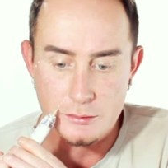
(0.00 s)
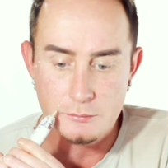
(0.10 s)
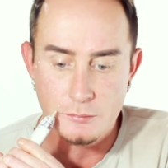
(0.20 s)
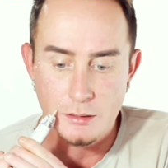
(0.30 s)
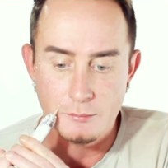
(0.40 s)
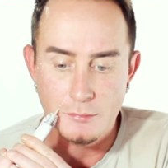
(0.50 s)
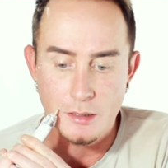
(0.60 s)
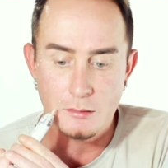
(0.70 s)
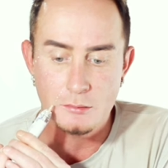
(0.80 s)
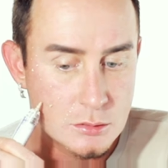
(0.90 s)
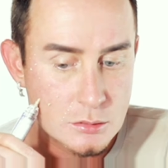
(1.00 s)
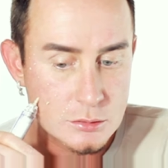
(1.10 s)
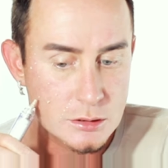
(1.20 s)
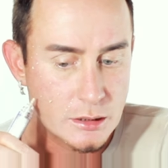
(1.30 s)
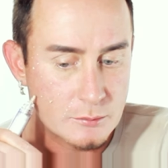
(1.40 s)
and my mouth.
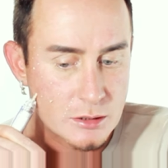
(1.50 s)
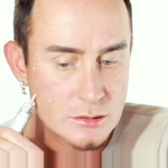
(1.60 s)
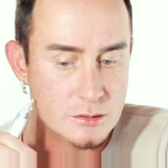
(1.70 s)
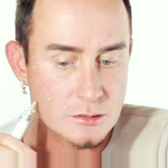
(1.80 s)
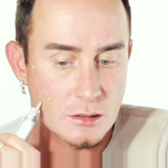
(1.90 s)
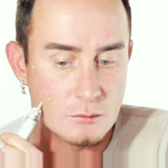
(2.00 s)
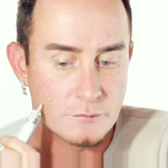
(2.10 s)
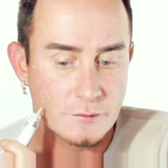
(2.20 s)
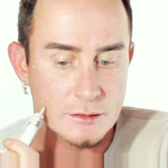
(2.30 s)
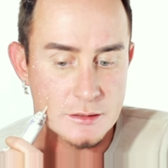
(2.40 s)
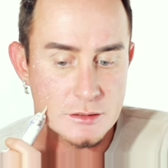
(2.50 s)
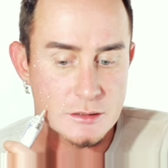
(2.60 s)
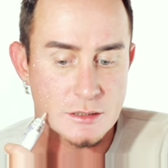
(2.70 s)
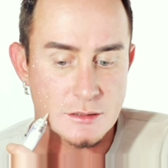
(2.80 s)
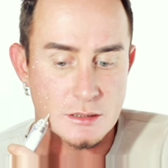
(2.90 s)
Actually, I'm going to do the whole face. It
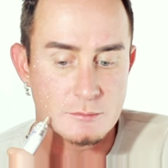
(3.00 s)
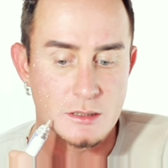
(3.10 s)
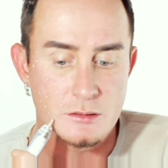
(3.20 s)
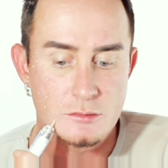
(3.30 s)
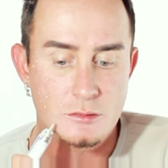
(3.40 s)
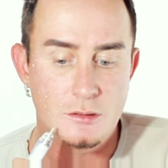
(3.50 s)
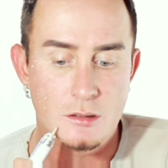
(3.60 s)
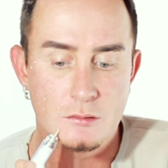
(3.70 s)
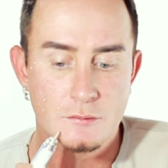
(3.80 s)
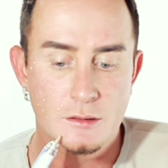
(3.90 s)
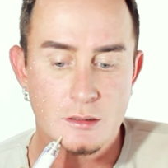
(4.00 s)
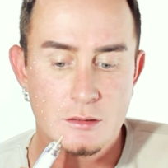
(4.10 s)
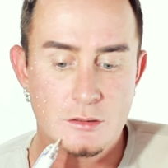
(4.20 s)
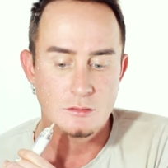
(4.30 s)
says it can be used on the whole face.